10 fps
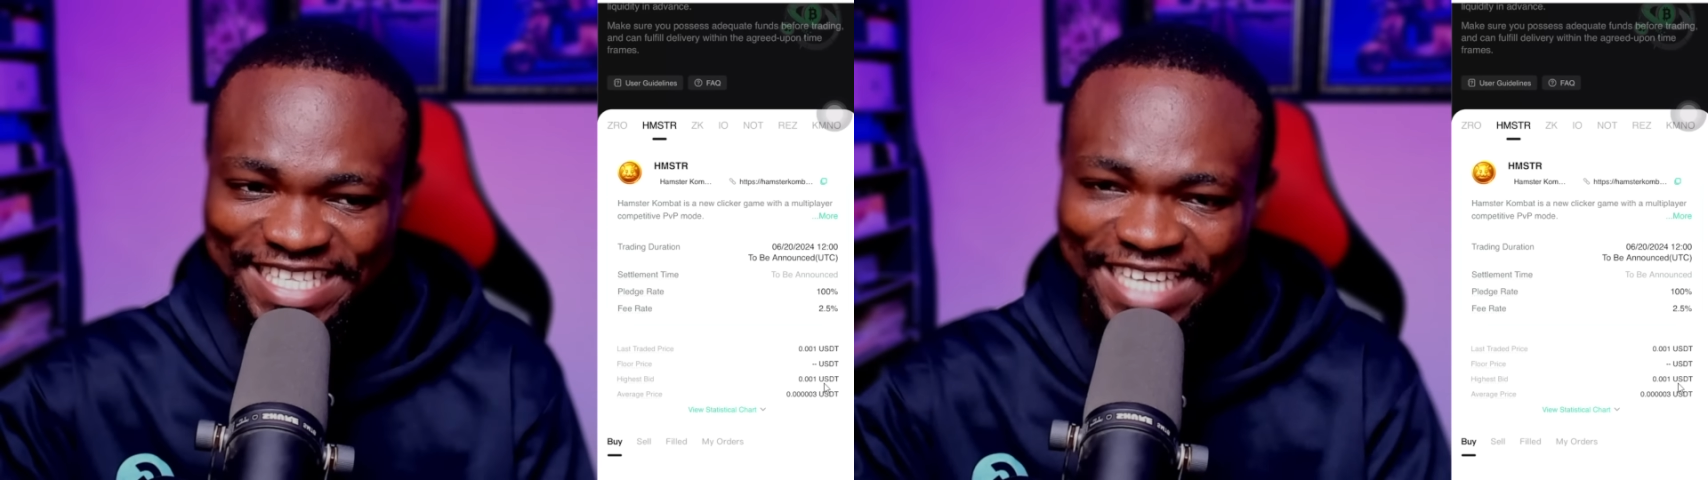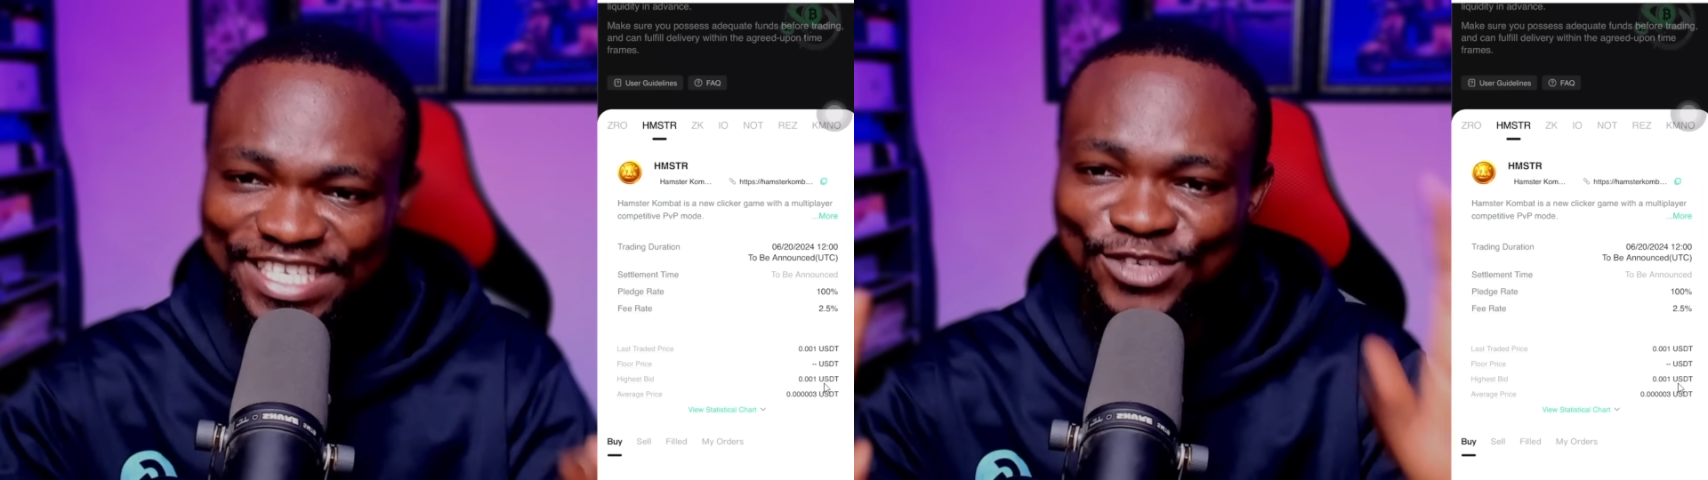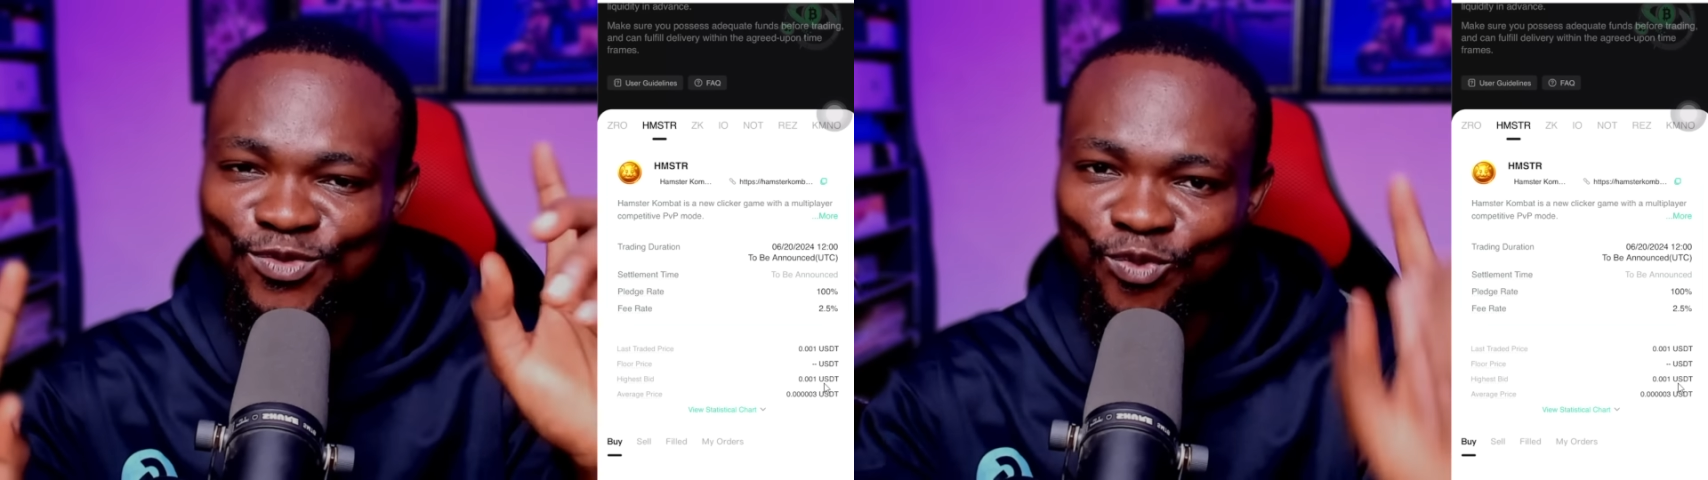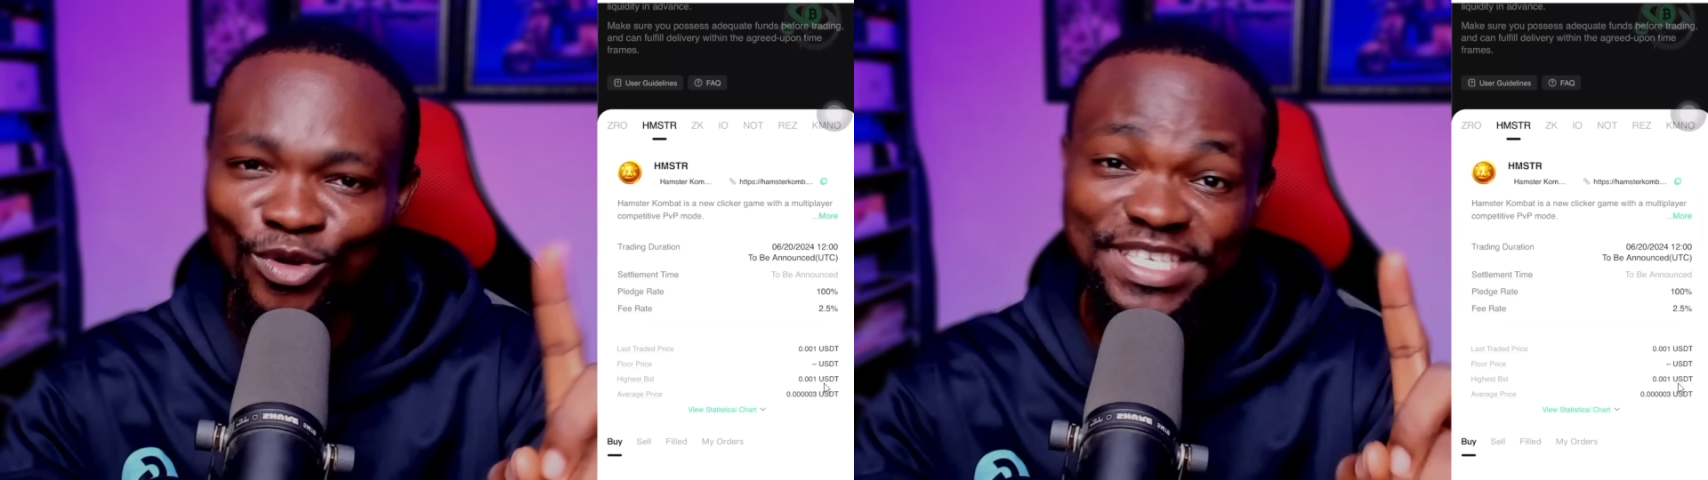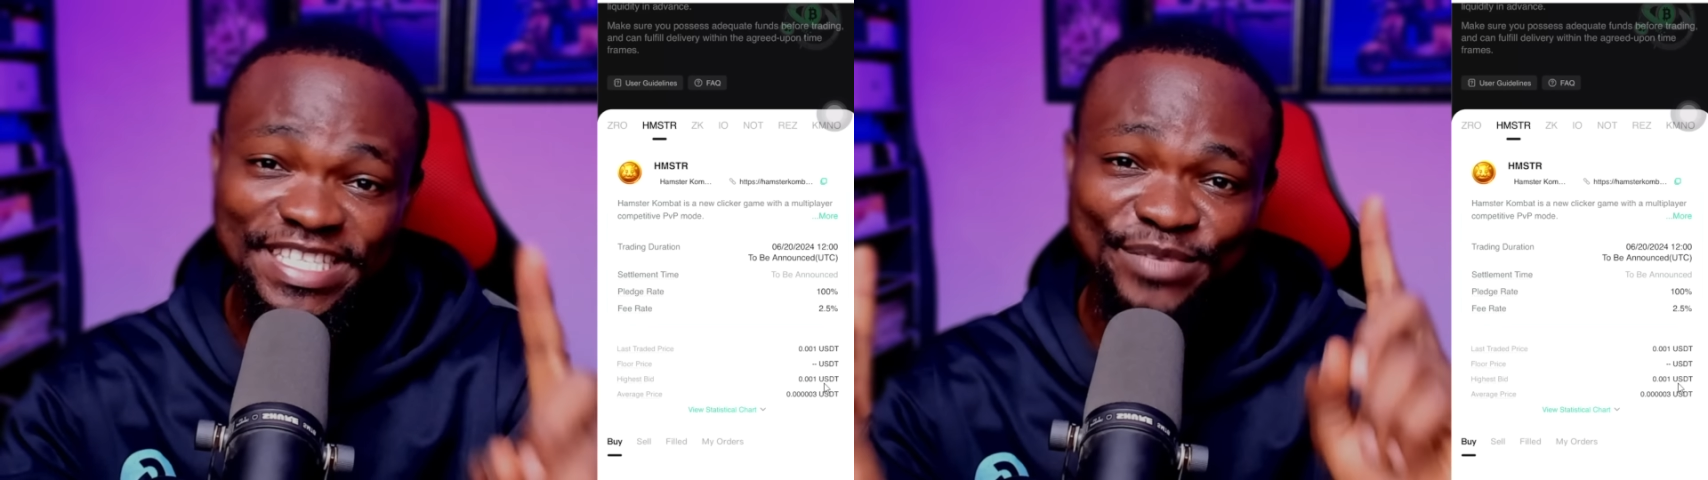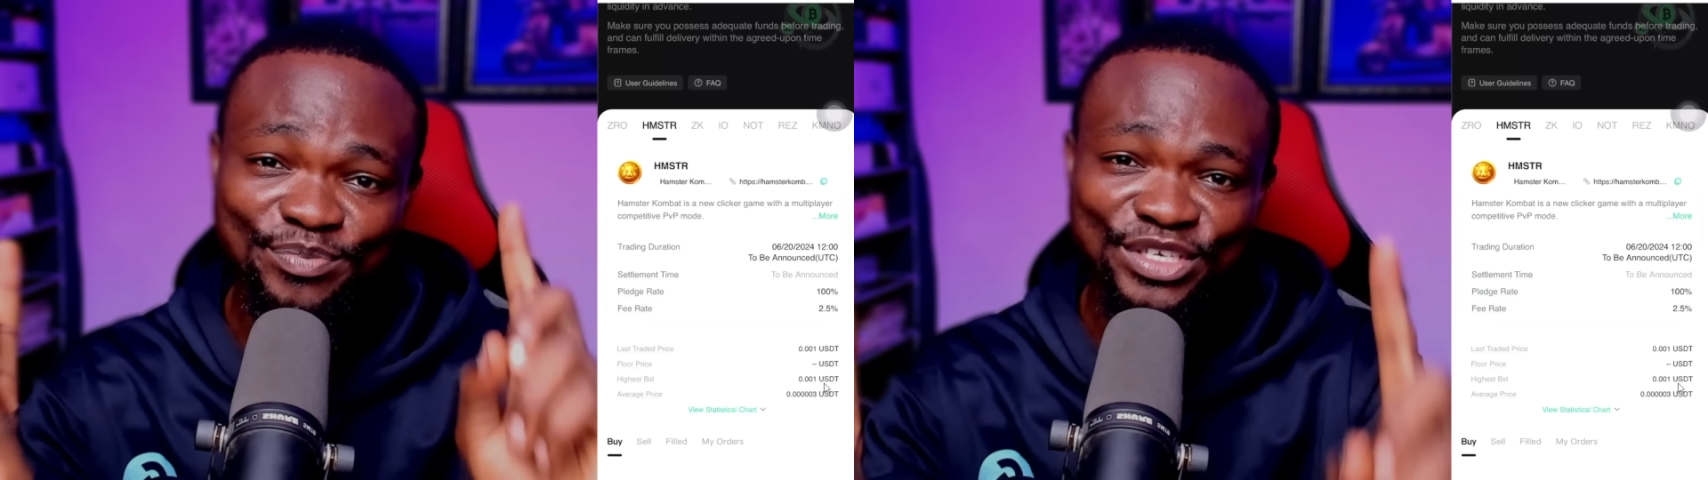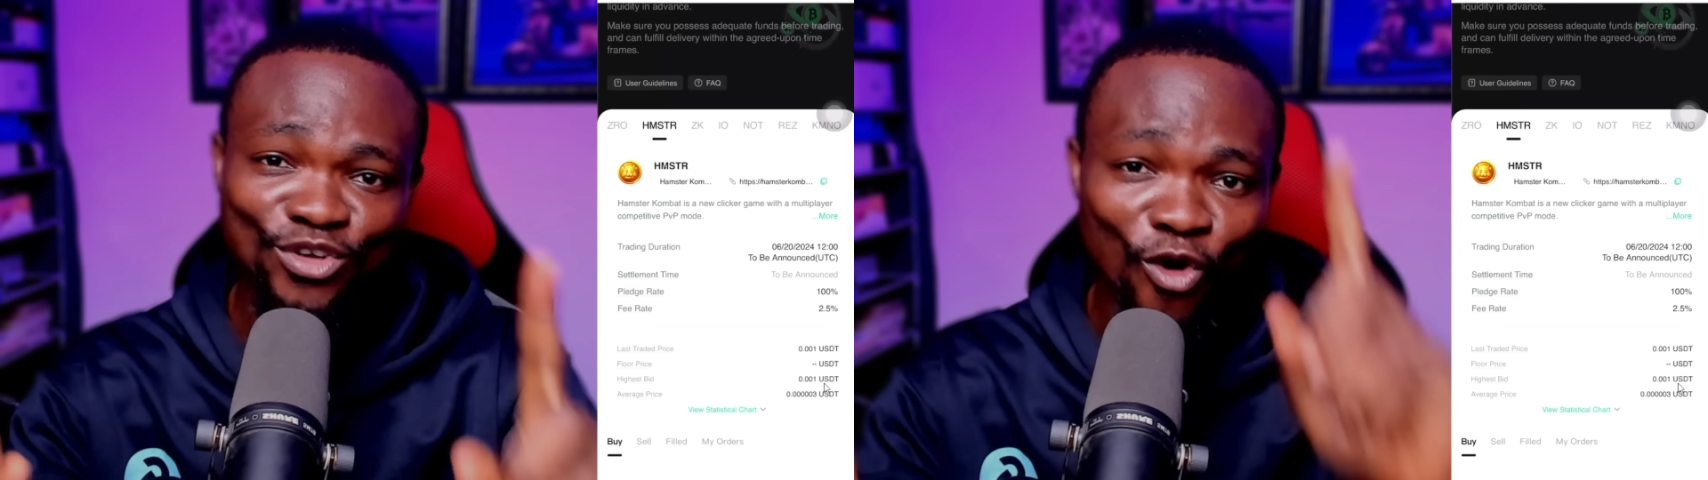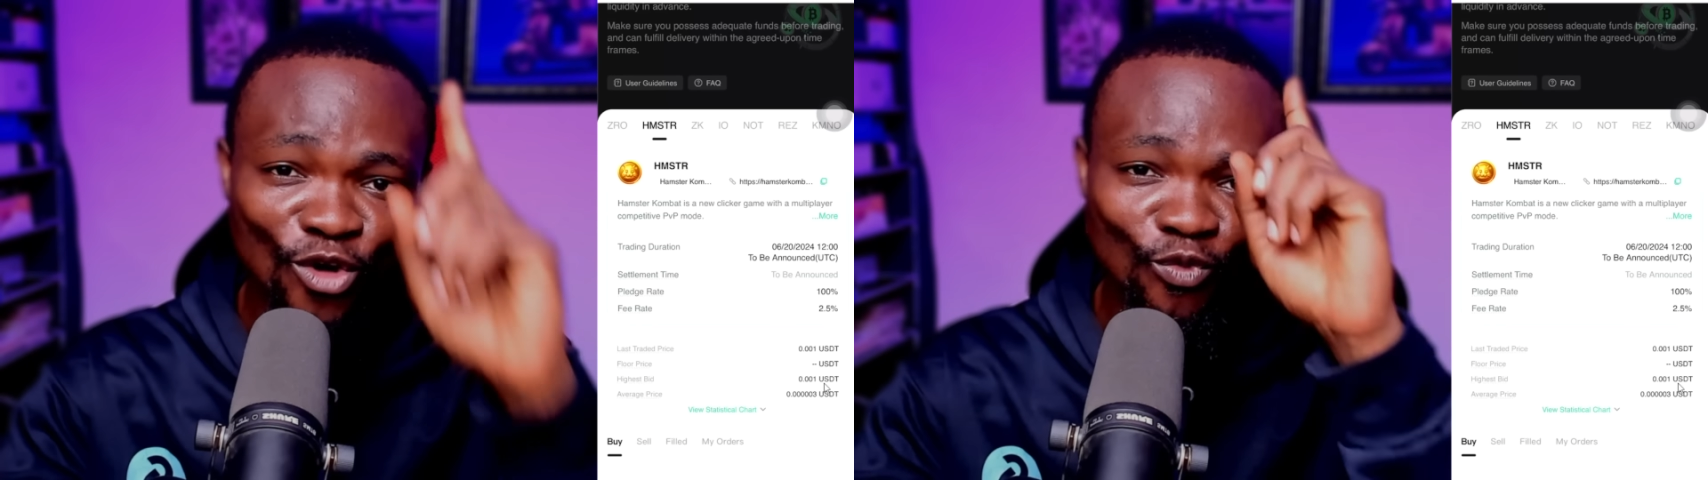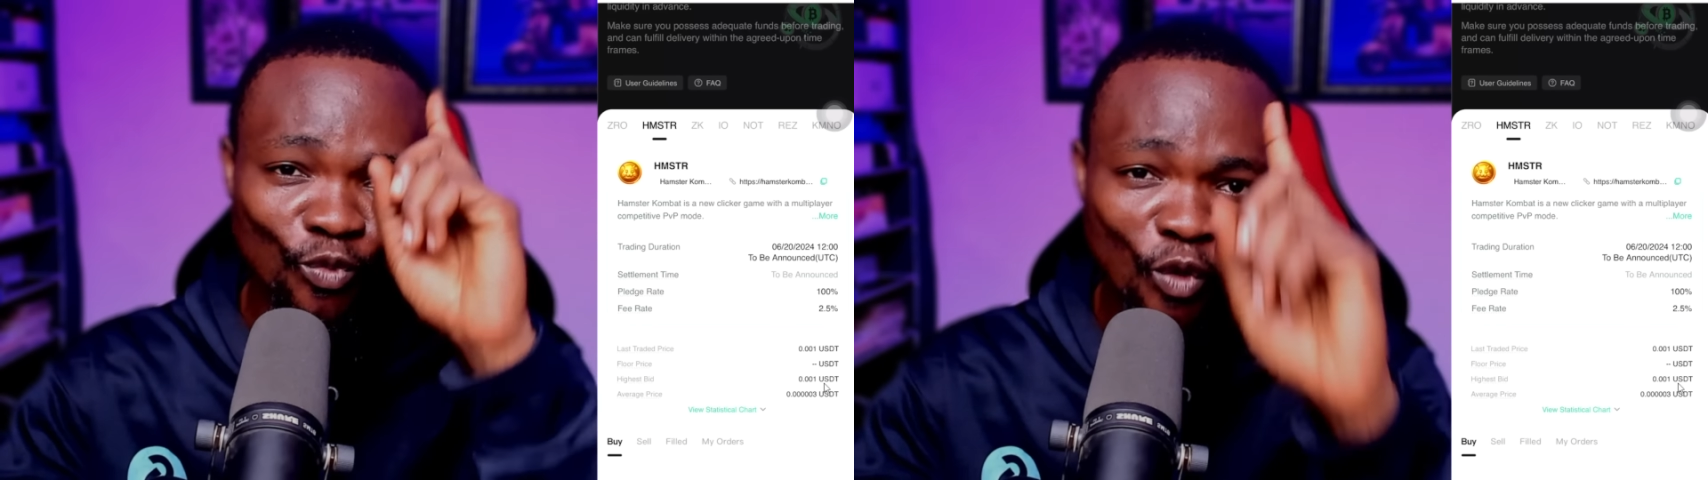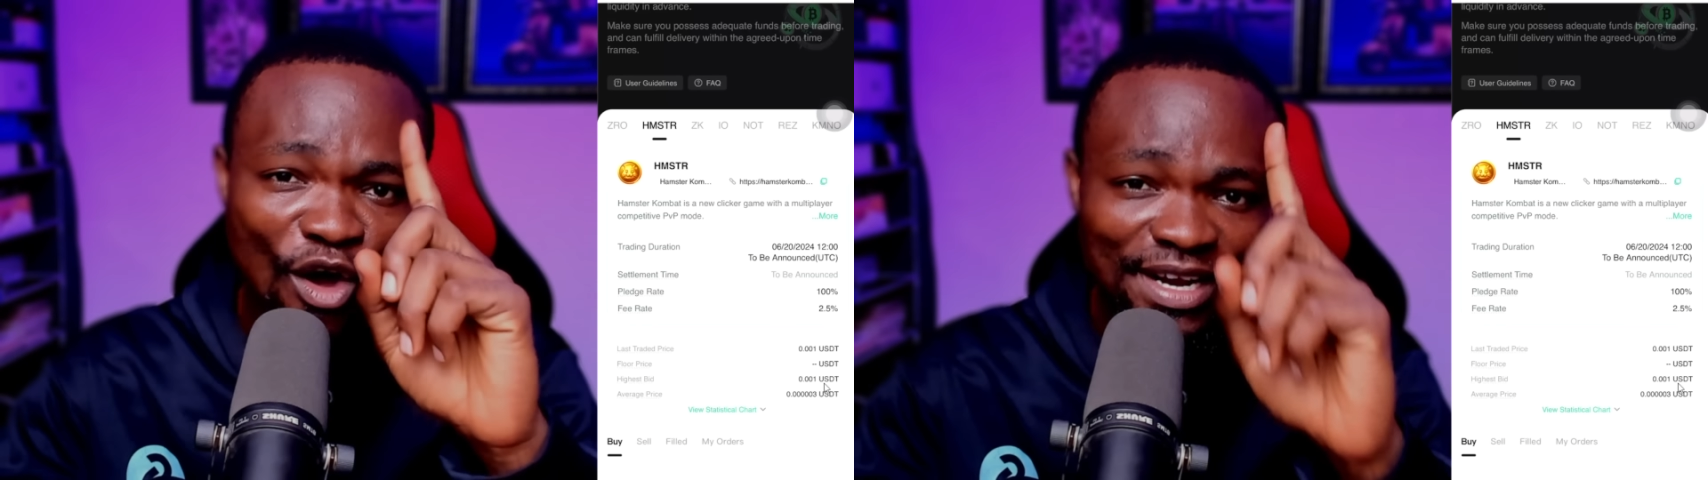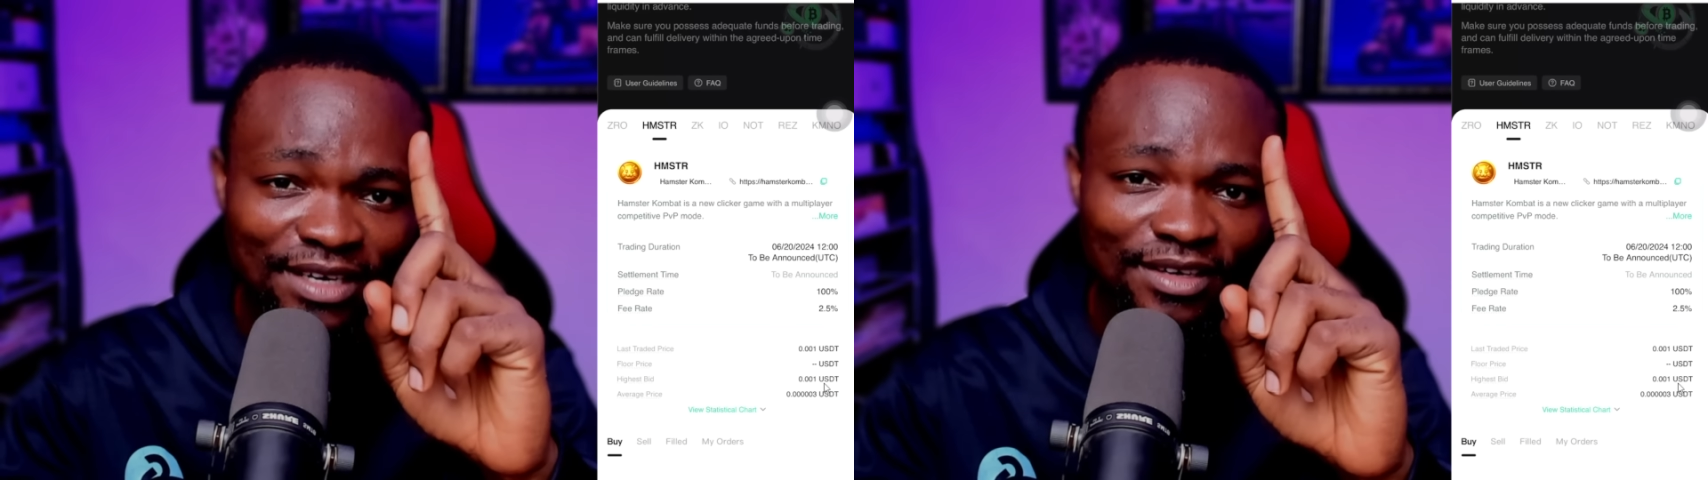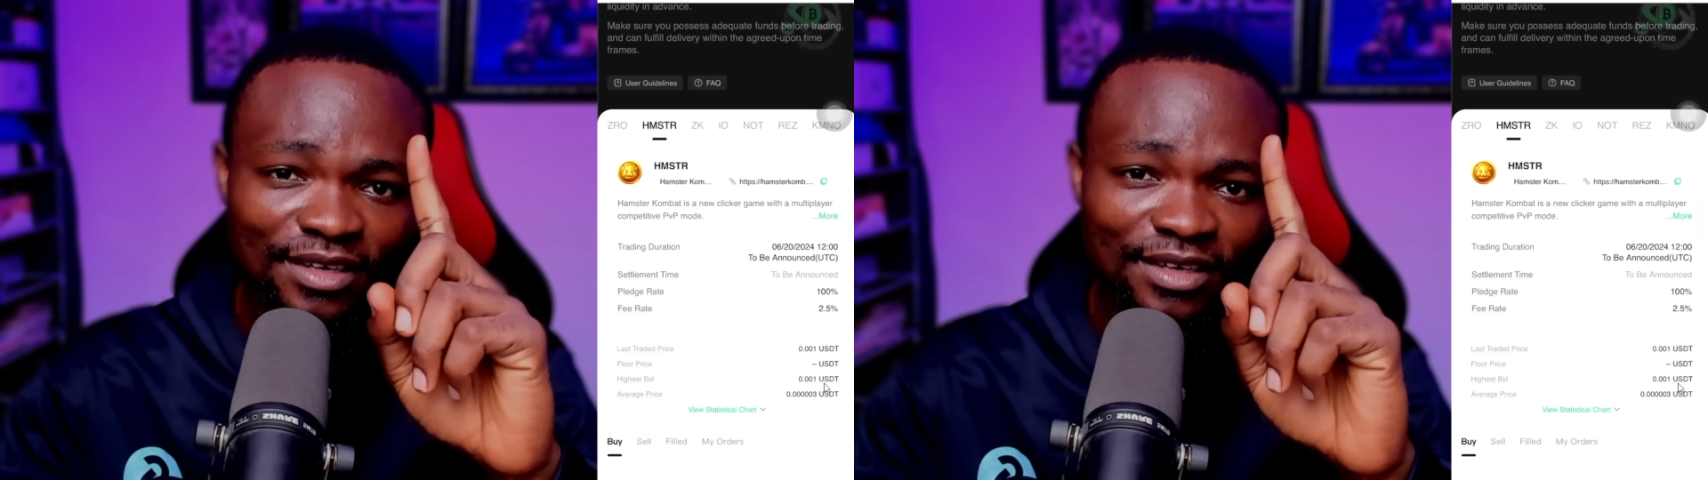That is what they bid on one